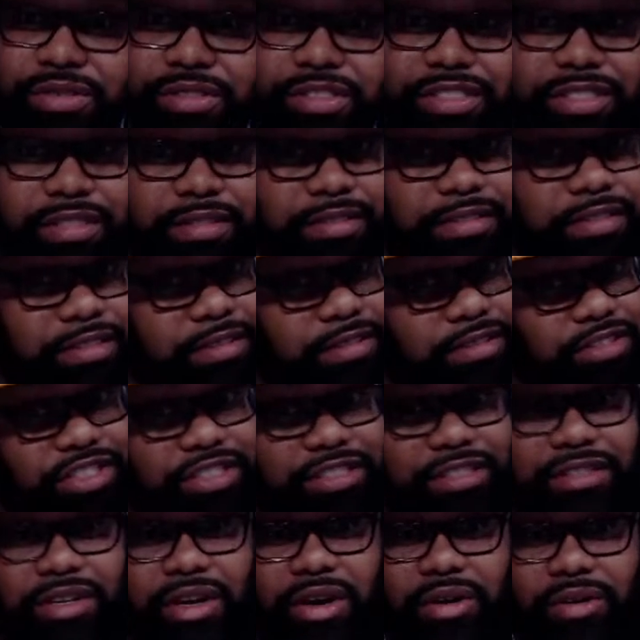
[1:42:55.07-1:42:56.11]

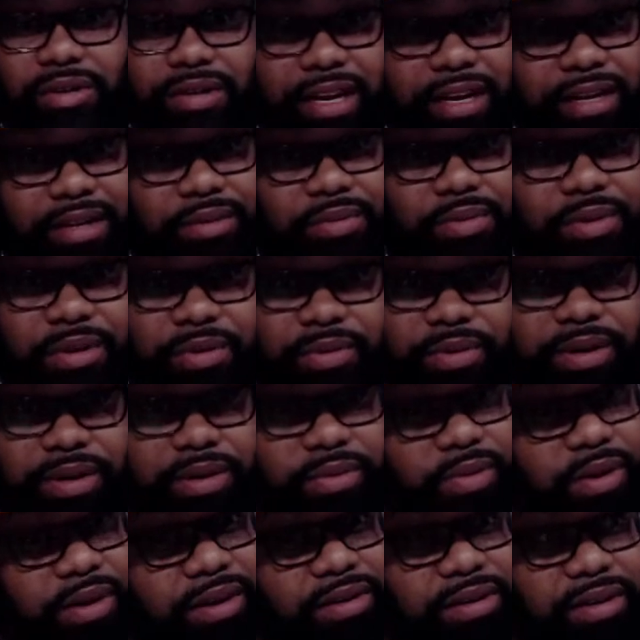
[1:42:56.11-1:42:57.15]
Just know, like we're
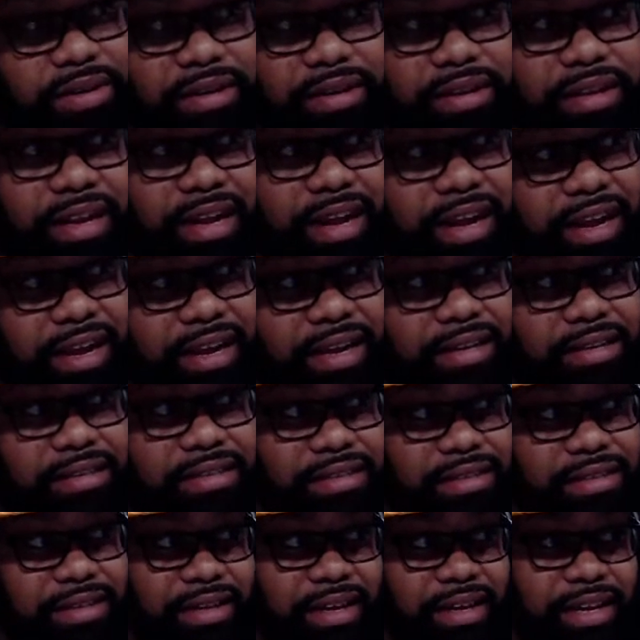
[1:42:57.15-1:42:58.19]
working on a lot of
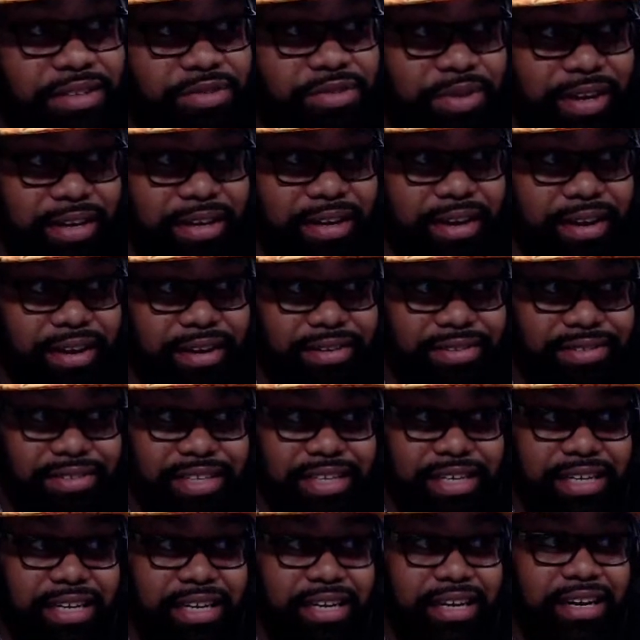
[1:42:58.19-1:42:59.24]
good things right now,
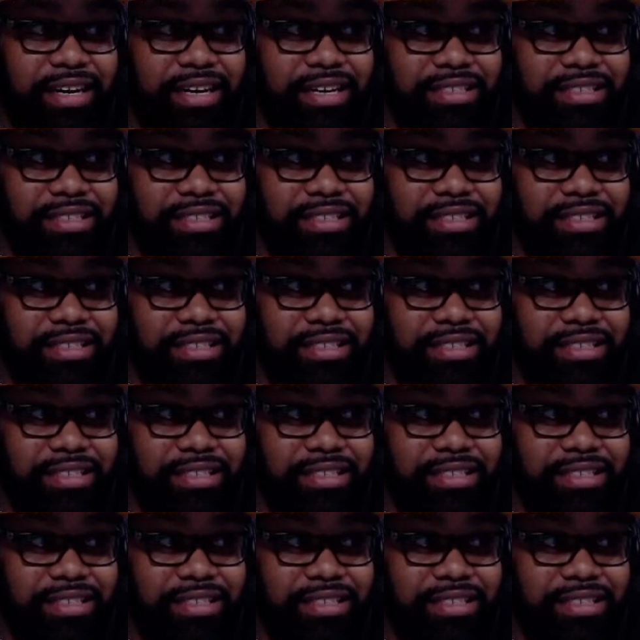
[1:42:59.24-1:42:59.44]
and